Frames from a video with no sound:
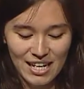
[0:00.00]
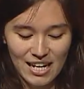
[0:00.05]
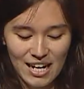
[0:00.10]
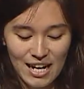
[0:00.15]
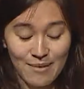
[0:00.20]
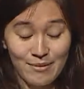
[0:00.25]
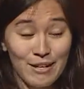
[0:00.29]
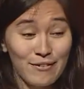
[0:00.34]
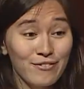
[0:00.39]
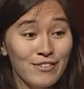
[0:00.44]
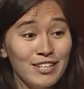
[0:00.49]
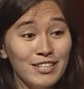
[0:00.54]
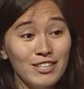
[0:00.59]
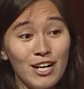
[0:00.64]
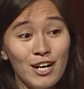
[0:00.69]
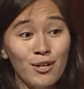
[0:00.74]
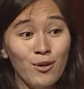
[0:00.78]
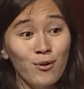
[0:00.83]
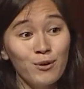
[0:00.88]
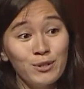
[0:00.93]
I'm definitely
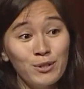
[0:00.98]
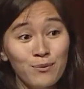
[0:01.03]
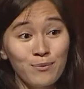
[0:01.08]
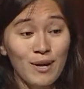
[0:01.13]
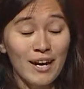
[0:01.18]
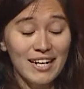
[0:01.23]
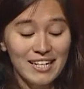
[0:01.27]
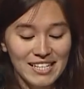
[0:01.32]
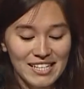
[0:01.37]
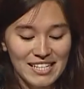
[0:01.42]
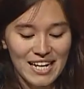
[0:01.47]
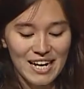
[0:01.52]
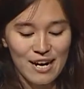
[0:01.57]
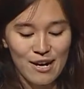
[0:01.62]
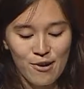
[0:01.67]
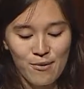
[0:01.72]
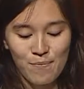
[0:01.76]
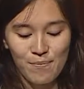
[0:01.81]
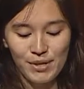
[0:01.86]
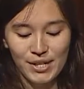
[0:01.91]
not old and wise
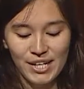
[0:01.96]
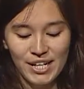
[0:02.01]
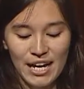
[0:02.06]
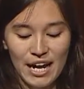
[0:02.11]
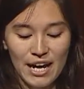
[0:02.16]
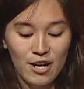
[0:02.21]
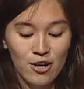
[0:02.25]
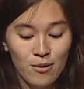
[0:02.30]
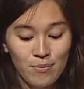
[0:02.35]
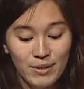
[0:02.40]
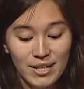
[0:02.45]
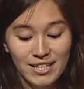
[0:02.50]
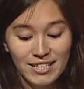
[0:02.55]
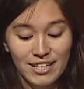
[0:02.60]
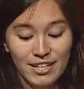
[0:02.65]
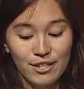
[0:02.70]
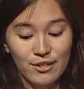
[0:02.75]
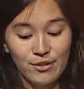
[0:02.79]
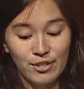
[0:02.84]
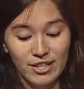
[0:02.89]
now, but I hope what I
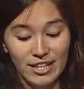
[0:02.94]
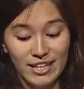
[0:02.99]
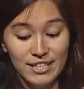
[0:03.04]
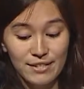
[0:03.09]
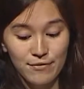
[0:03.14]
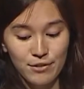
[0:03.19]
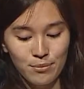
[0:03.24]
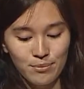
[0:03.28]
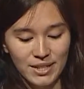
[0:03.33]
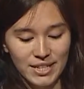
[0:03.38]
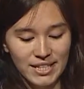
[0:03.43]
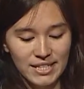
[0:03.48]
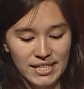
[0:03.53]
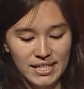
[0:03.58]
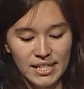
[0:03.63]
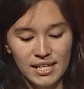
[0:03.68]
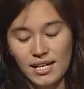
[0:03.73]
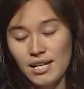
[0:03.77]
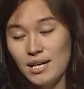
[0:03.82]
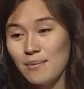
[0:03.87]
tell you in the next few
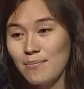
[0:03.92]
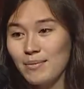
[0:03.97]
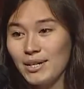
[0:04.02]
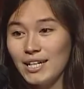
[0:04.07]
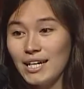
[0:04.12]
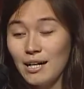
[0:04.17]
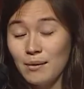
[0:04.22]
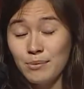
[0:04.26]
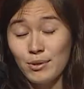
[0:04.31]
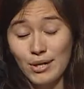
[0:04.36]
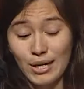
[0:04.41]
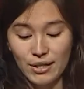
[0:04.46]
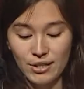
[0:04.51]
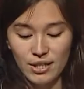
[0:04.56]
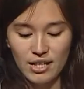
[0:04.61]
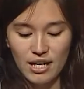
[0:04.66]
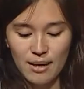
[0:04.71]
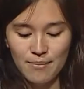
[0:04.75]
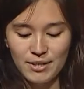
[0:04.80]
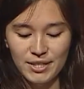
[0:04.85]
minutes might help you out in
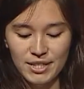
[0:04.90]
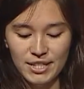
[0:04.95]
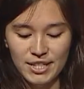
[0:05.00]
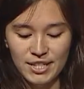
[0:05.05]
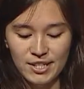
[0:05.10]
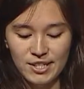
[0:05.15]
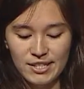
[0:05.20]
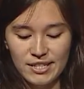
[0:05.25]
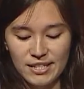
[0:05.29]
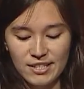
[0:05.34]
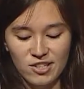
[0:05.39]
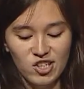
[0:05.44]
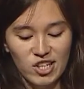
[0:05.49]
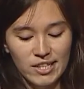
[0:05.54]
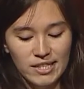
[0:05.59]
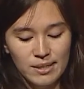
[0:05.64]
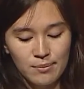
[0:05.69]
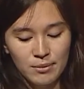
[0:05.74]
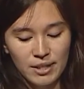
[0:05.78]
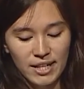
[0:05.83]
the coming years and
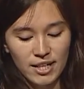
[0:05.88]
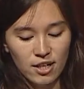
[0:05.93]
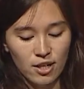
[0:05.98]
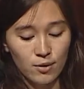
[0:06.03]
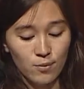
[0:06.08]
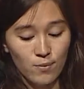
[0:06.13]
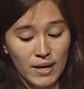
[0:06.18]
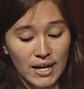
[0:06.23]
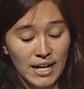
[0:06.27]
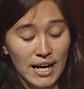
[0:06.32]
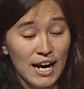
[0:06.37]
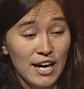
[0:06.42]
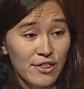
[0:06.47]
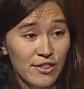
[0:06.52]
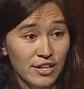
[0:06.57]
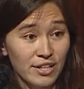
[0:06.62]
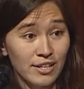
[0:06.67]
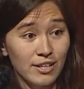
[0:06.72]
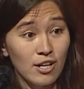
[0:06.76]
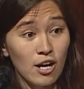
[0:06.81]
shed some light on why I
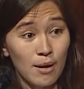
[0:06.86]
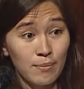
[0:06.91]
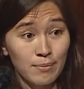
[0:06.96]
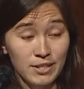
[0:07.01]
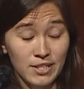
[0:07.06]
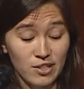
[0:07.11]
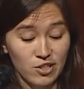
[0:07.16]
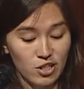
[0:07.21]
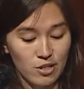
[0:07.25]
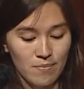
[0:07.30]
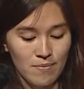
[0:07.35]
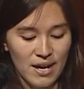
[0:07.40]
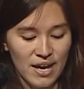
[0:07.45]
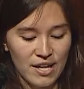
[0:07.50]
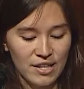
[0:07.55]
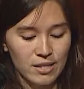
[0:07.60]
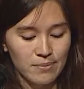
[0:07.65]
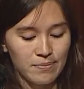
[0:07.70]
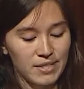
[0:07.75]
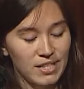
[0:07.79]
think competition
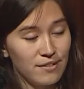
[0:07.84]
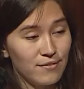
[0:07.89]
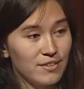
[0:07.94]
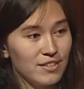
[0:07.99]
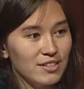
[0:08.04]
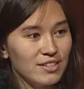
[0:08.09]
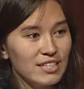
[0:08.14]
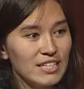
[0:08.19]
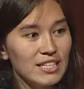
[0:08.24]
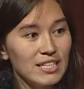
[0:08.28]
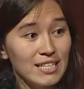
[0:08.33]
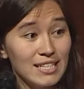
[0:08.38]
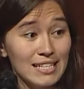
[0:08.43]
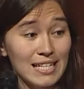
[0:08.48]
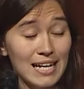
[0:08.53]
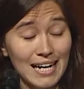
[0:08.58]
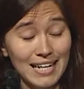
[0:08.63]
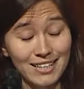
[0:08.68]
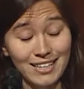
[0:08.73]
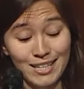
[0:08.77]
math specifically is
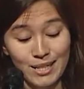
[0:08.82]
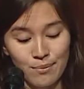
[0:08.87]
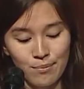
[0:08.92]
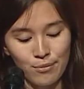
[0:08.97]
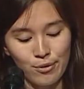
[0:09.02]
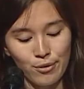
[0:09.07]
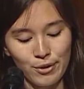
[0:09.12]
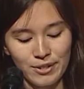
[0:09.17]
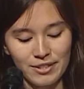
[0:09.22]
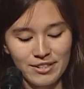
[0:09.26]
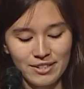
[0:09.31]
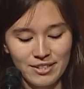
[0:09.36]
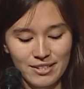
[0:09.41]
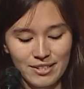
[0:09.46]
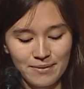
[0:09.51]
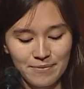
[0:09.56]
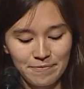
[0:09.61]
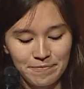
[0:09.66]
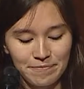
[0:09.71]
highly important.